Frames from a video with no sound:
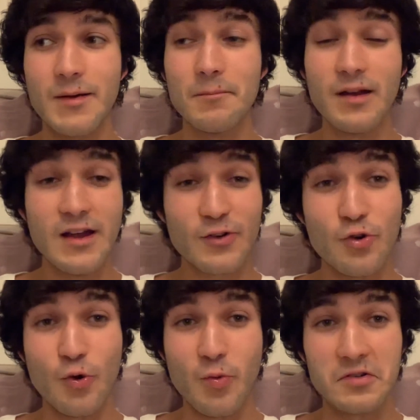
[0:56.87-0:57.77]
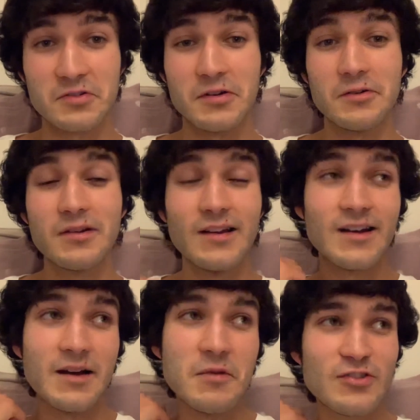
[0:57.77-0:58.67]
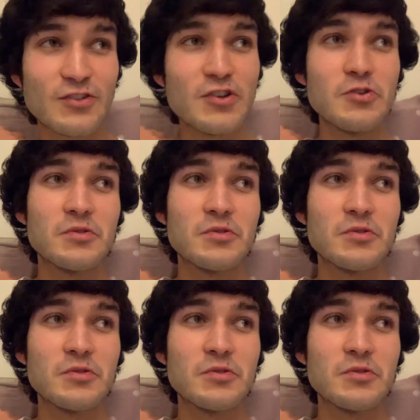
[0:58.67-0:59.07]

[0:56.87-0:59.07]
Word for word: I caught one goal, I missed two.